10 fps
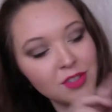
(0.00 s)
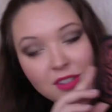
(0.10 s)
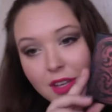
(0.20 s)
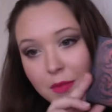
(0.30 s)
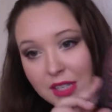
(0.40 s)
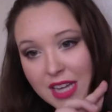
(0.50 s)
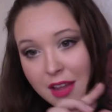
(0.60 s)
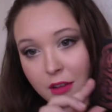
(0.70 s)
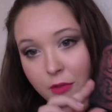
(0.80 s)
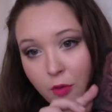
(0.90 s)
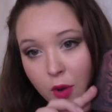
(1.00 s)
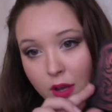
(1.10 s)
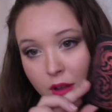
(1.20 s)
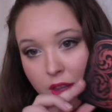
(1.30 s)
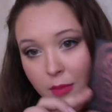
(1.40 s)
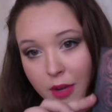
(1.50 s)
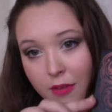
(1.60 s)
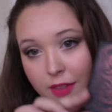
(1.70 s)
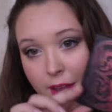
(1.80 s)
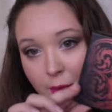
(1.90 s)
it's just like metallic foil on the
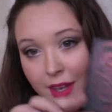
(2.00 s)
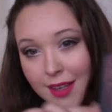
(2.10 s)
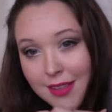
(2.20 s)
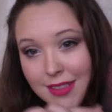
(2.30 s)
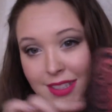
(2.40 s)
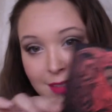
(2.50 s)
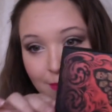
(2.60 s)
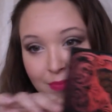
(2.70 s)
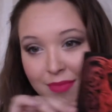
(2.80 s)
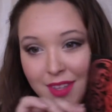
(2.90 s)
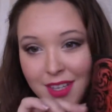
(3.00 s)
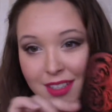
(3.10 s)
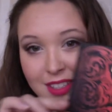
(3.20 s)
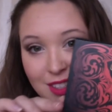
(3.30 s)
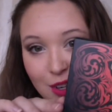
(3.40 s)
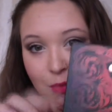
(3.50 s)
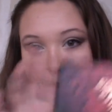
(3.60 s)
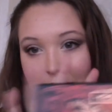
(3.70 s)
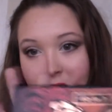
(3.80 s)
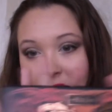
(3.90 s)
butterfly wings, and it's so
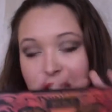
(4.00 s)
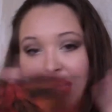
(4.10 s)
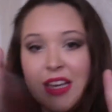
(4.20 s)
pretty.